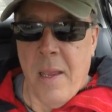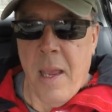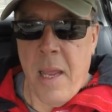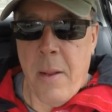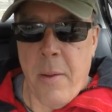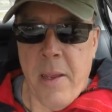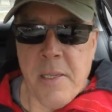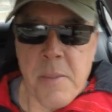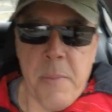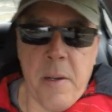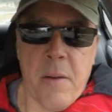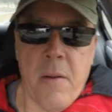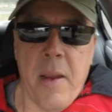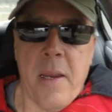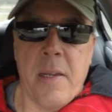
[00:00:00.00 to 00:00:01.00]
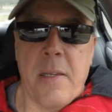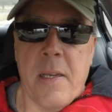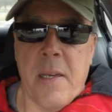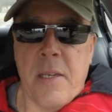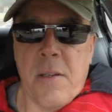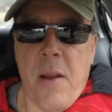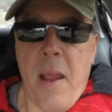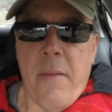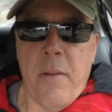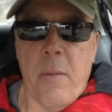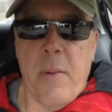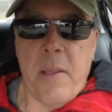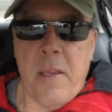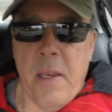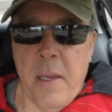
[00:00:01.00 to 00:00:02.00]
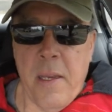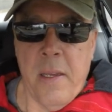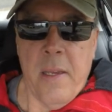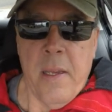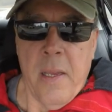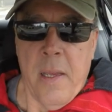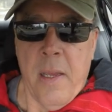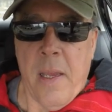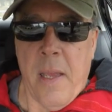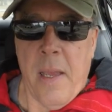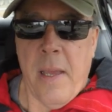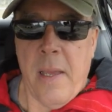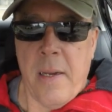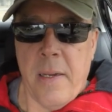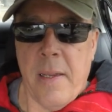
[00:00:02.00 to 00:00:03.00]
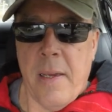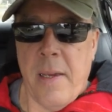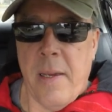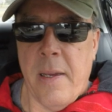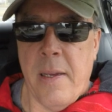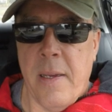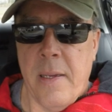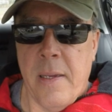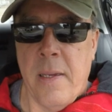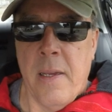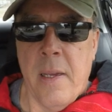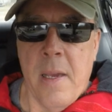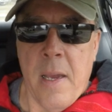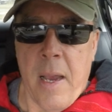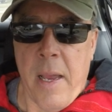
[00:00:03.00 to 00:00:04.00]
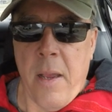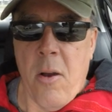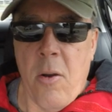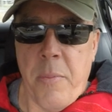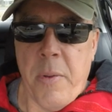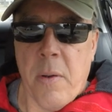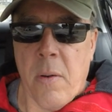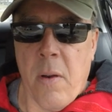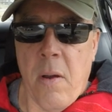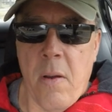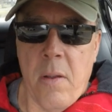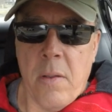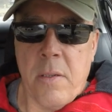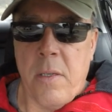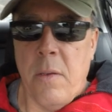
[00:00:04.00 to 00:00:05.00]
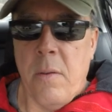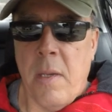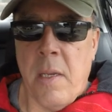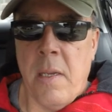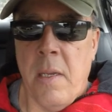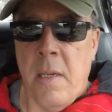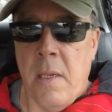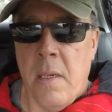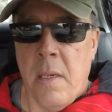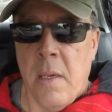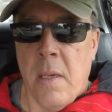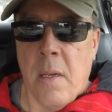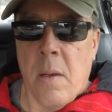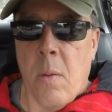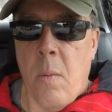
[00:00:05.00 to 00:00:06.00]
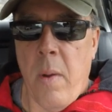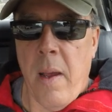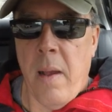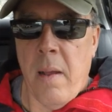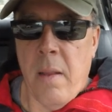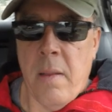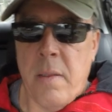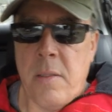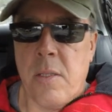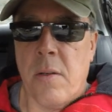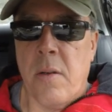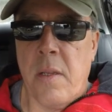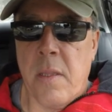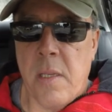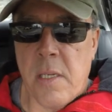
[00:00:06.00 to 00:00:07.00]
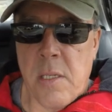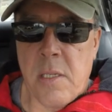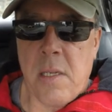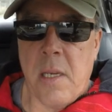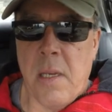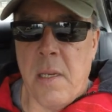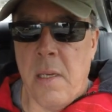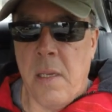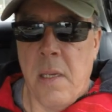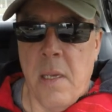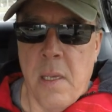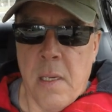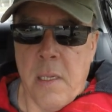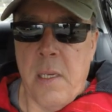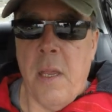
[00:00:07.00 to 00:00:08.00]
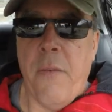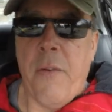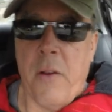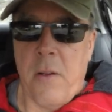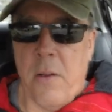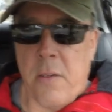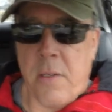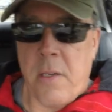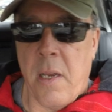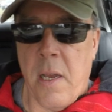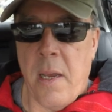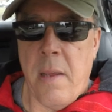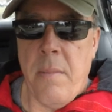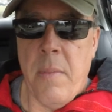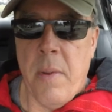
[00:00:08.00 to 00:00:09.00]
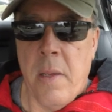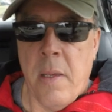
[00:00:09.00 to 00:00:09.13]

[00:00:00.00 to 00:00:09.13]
Anyway, it's been great traveling with you, and I hope you're all doing well during this difficult time.